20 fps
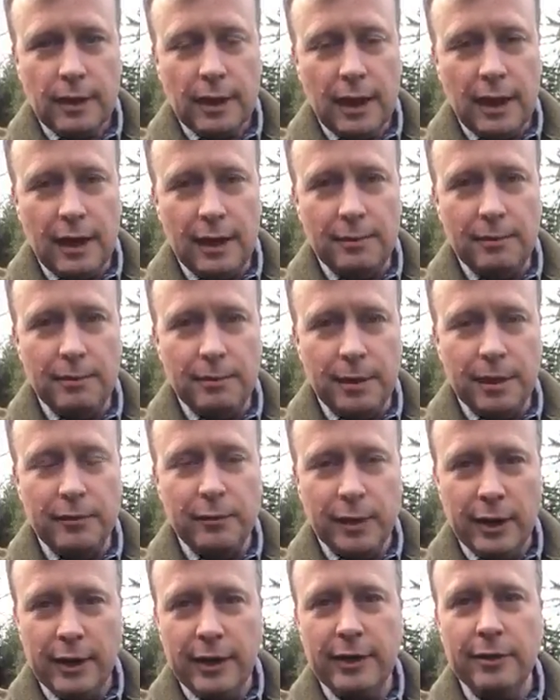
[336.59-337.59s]

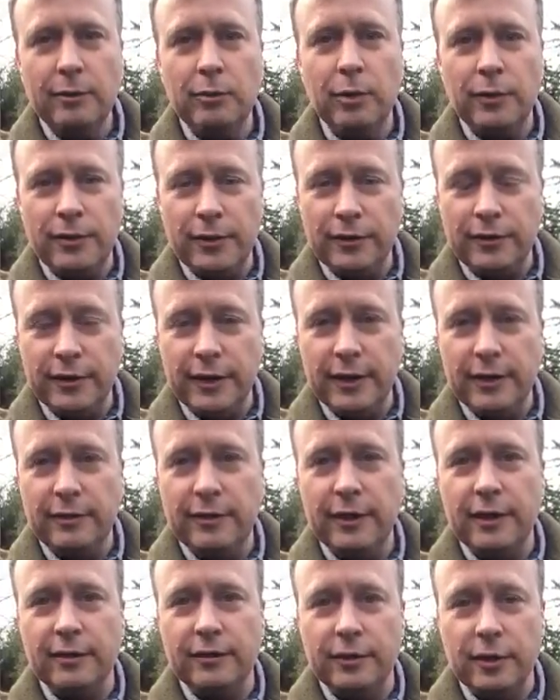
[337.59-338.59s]
But really what this
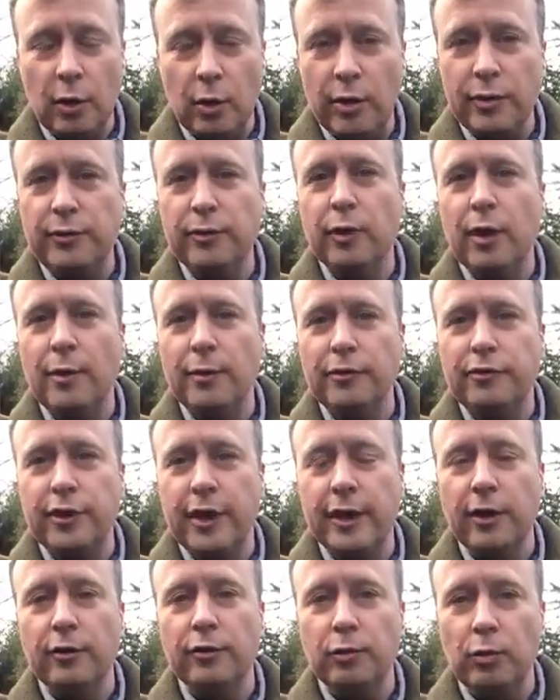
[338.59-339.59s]
is going through all the
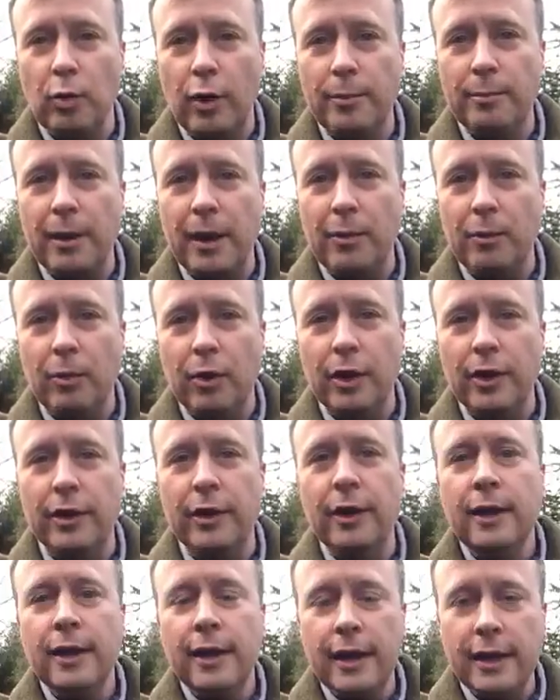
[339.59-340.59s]
channels one by
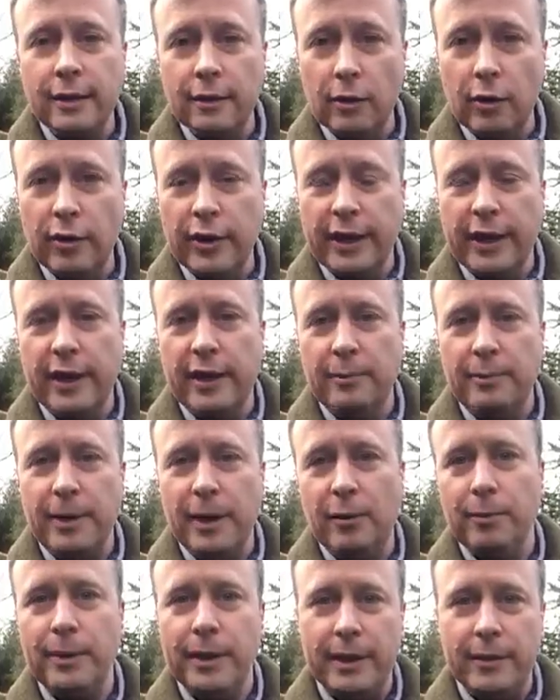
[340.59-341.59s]
one and learning how to
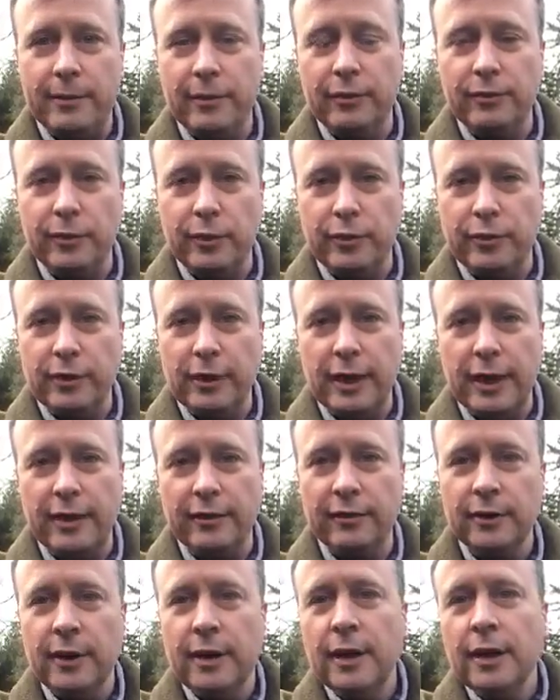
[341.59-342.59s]
palpate in this first
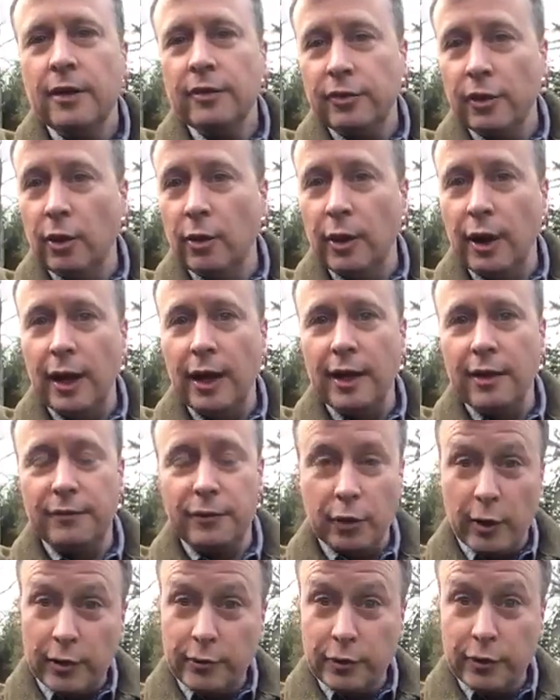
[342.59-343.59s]
class. So
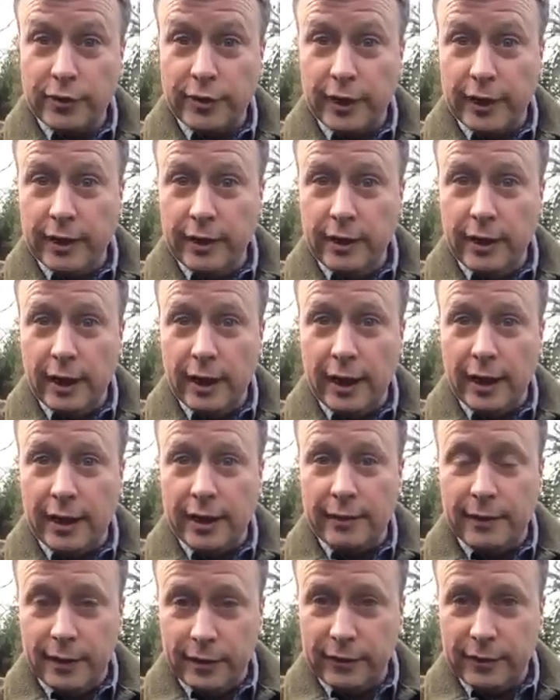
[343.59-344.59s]
if you're interested
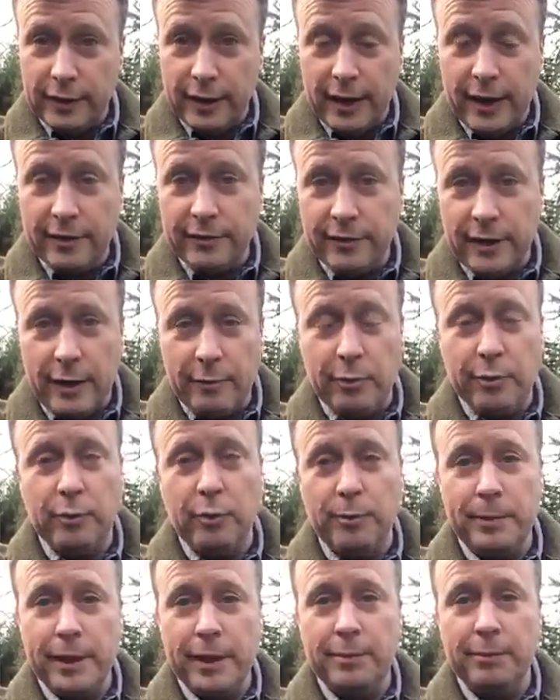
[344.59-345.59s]
in this class, that
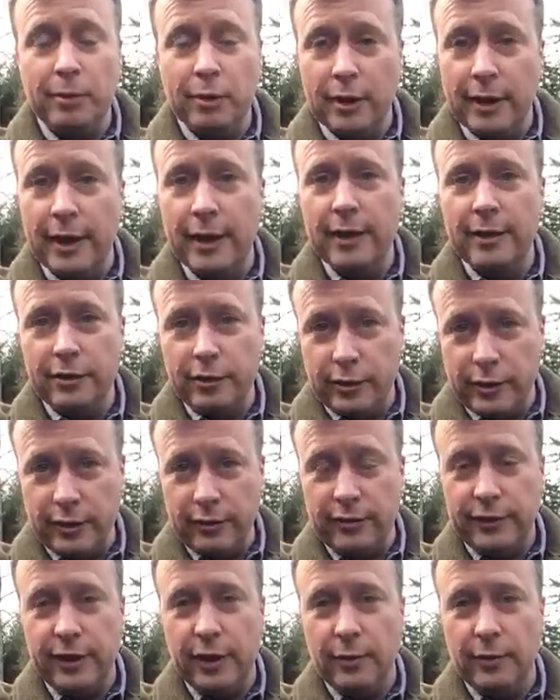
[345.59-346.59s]
one will be in Berlin, and you
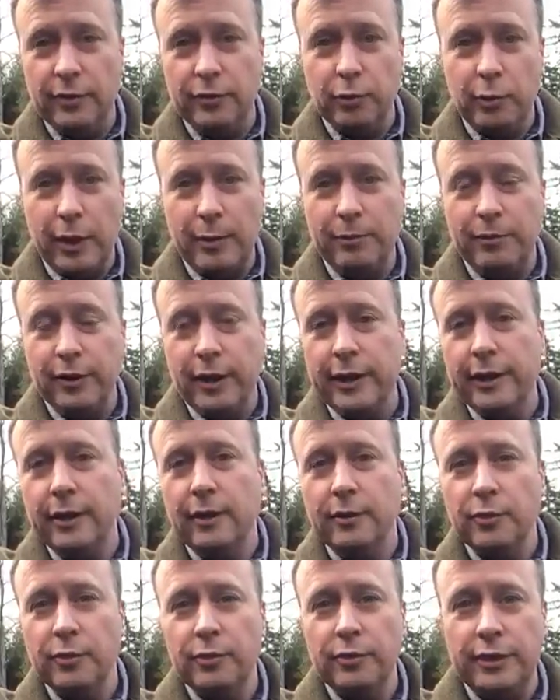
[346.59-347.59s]
can see on this website
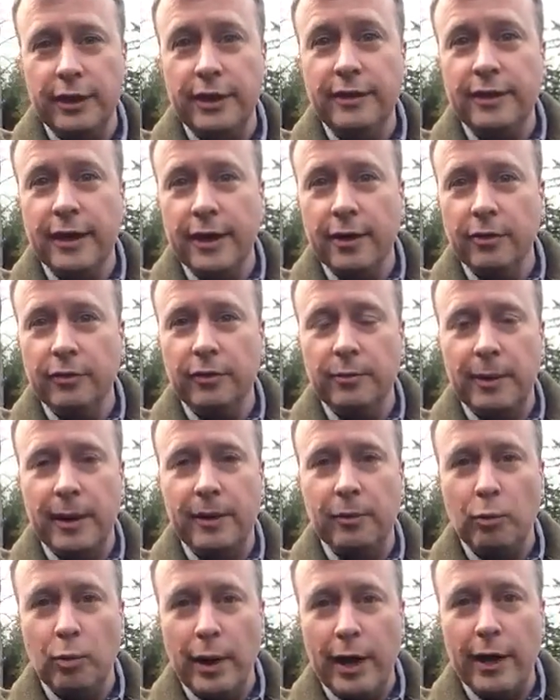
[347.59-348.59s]
other details
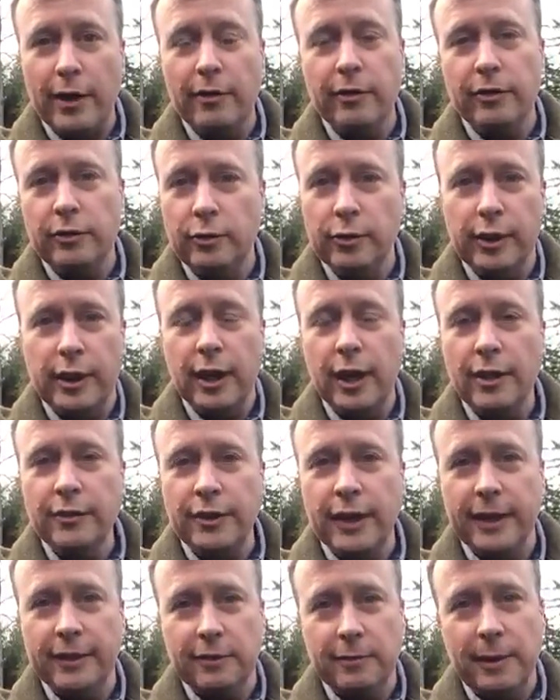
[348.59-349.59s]
about where and who to
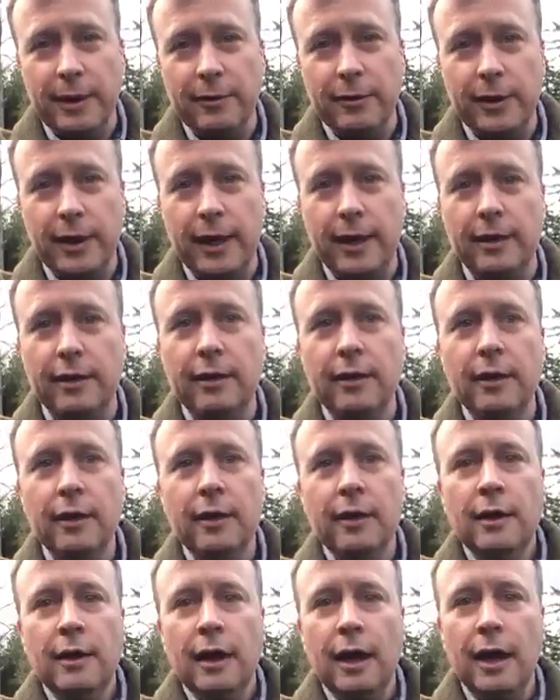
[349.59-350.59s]
contact about that.
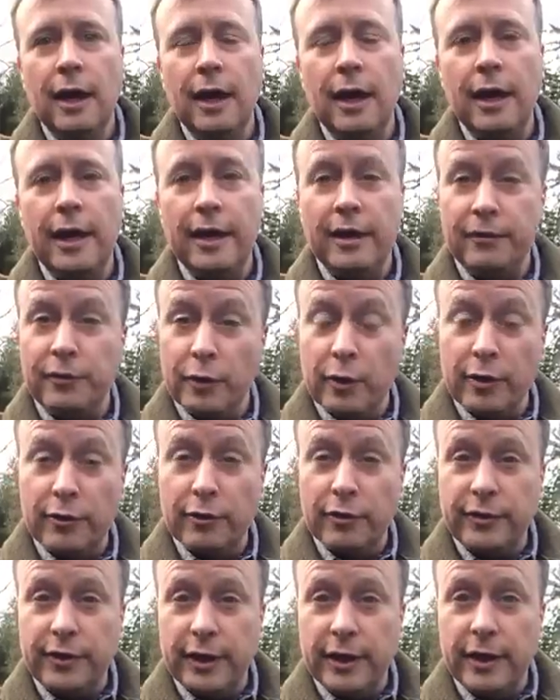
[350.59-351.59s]
And if you're
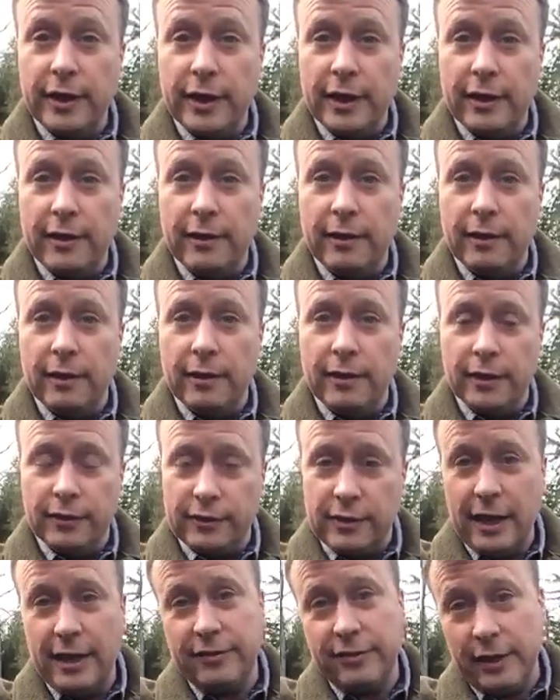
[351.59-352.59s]
interested in
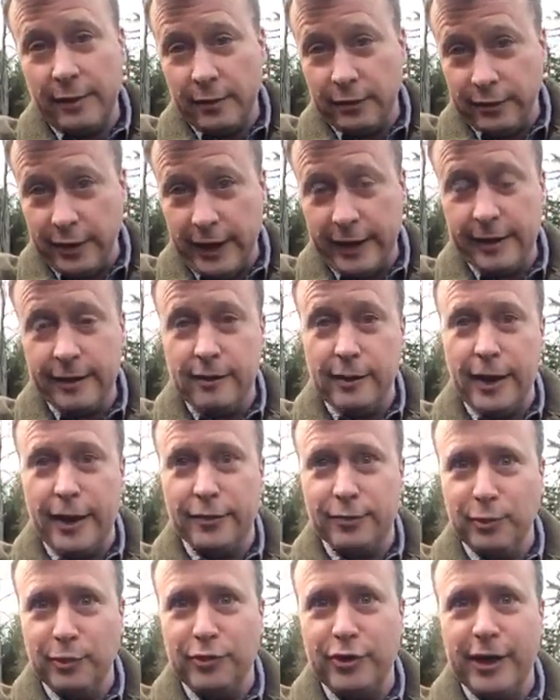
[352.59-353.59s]
this class and the second
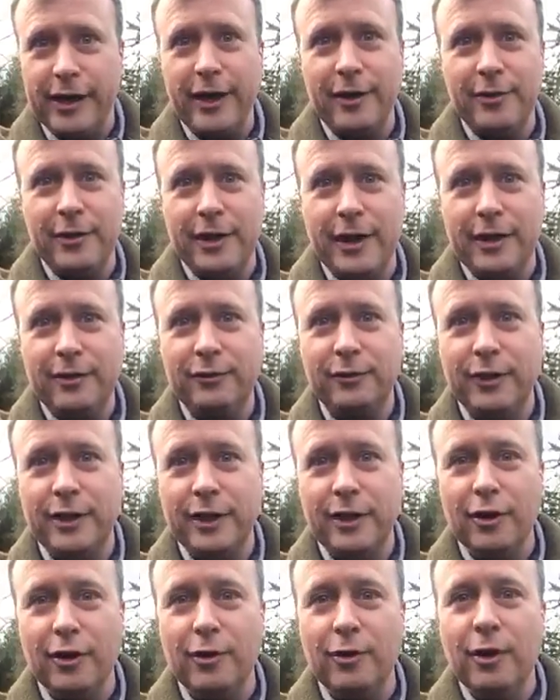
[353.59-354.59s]
class, we'll check out the next
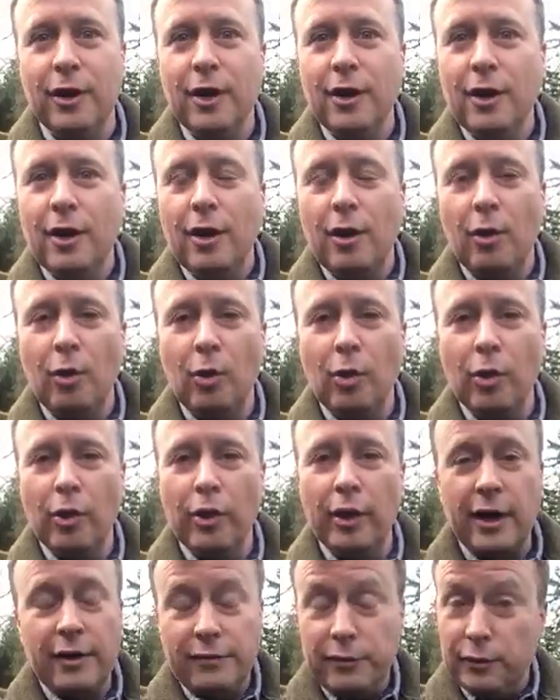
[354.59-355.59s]
video.
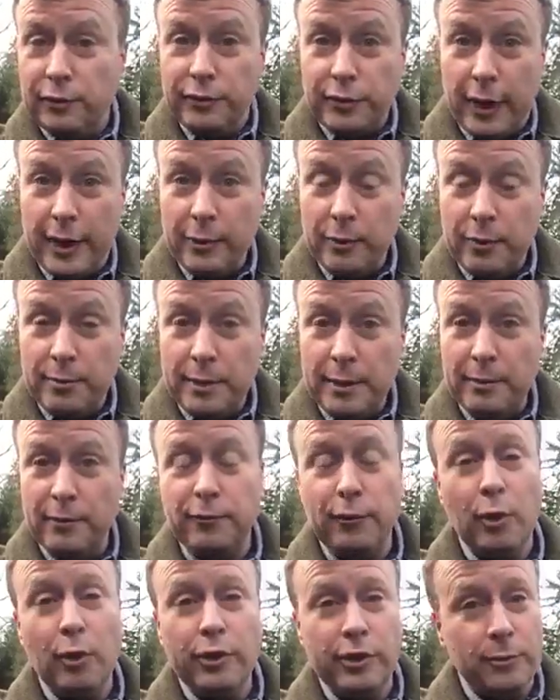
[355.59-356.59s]
Or if you've studied with me
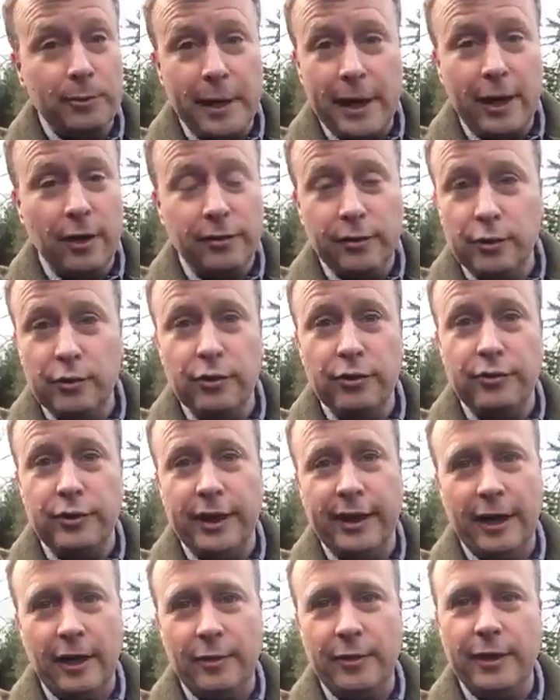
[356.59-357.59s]
before, you may also just
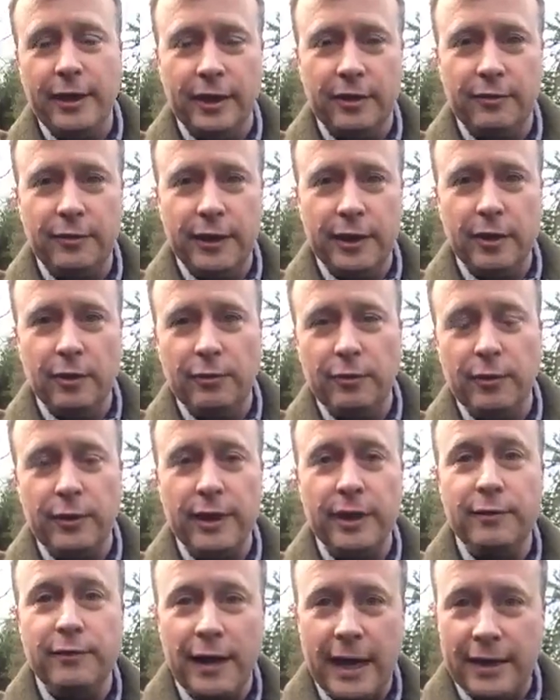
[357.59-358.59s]
check out the next video for
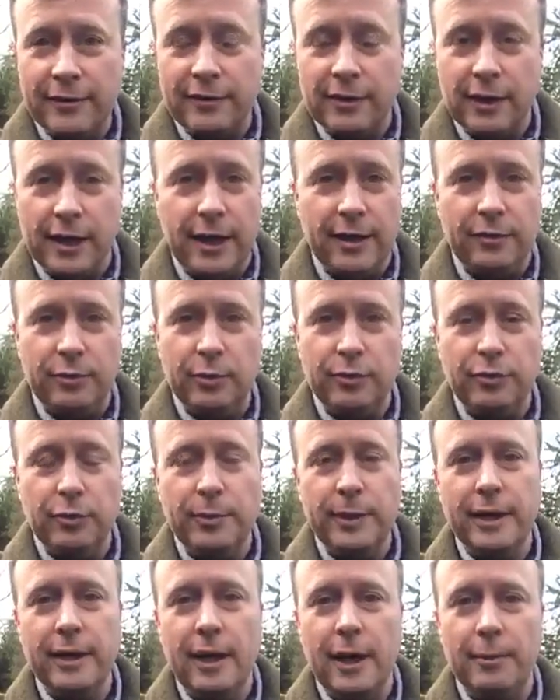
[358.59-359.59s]
the advanced class, which will
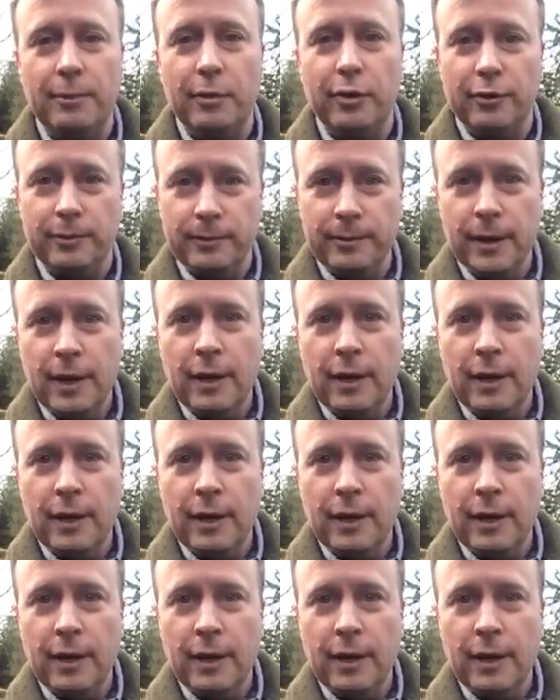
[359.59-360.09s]
be in Hamburg.